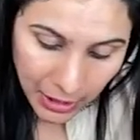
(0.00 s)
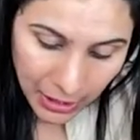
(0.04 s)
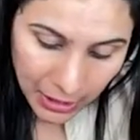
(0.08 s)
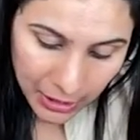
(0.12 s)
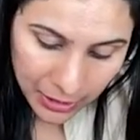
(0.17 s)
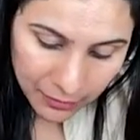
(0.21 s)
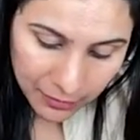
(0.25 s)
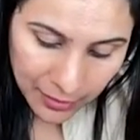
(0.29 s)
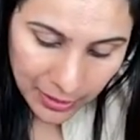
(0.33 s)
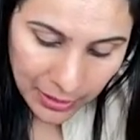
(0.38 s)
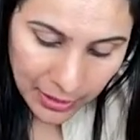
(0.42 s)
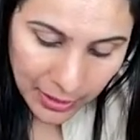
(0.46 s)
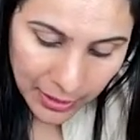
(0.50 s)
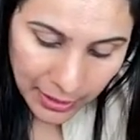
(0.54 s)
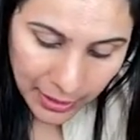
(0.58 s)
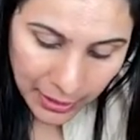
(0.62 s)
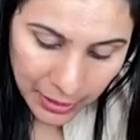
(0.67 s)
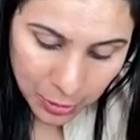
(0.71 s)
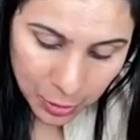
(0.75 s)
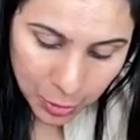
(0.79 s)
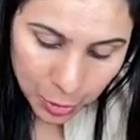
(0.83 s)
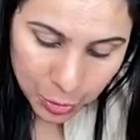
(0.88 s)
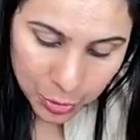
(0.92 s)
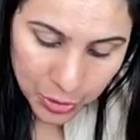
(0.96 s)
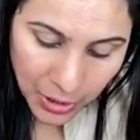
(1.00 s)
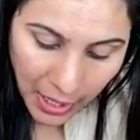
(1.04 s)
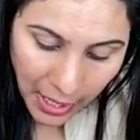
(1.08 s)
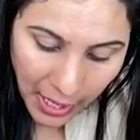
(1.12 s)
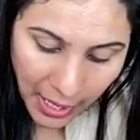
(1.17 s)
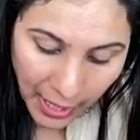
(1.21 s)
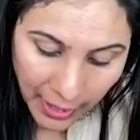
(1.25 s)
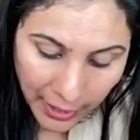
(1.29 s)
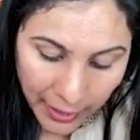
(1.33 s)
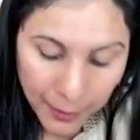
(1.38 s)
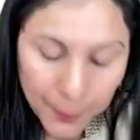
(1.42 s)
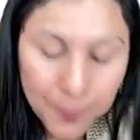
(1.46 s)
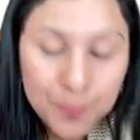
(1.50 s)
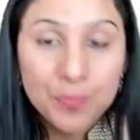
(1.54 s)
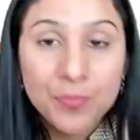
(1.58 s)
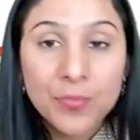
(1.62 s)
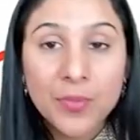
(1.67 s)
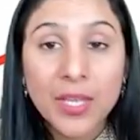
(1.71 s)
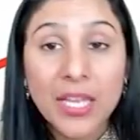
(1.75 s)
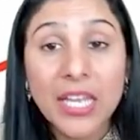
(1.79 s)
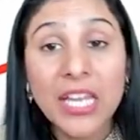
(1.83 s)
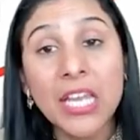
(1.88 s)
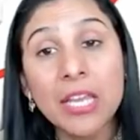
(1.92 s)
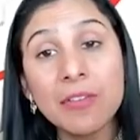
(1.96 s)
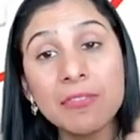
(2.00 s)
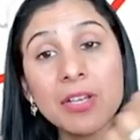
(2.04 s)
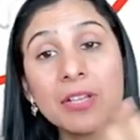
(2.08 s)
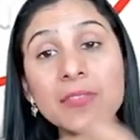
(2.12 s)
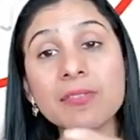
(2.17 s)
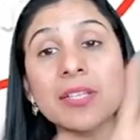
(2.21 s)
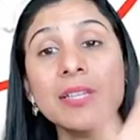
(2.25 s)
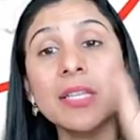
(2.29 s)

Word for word: it will drain through the eye even